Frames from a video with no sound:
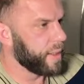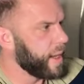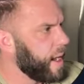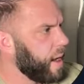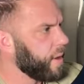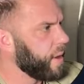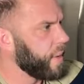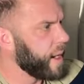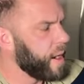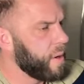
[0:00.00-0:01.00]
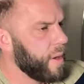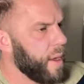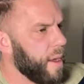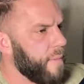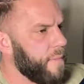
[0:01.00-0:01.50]
XL. There we go.
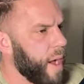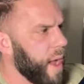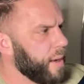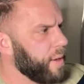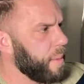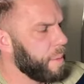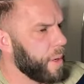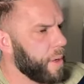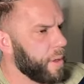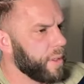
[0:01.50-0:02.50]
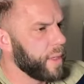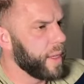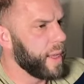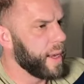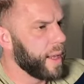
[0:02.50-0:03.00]
Font, bold,
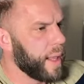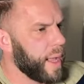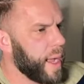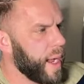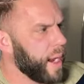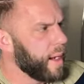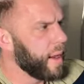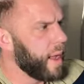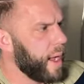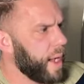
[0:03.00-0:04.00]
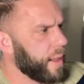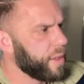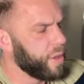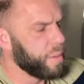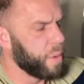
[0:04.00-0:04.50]
inline. Uh,
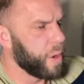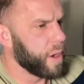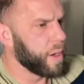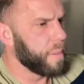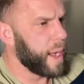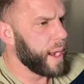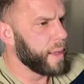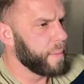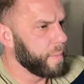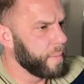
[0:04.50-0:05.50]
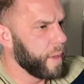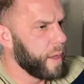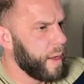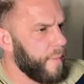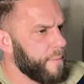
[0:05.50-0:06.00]
let's do border bottom
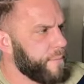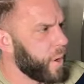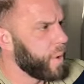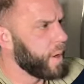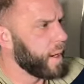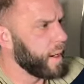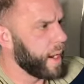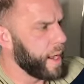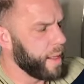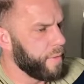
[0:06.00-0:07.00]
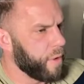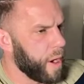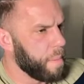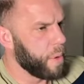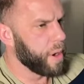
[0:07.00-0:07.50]
four. And then
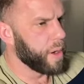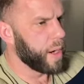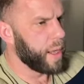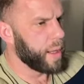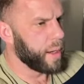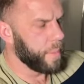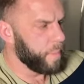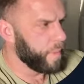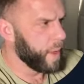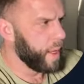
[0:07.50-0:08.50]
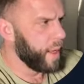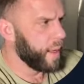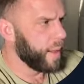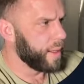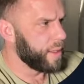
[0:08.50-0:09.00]
for our border color,
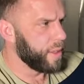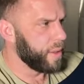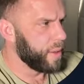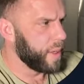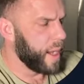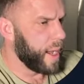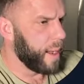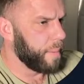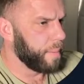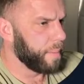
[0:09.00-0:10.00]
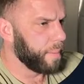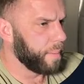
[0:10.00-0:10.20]
let's do, um,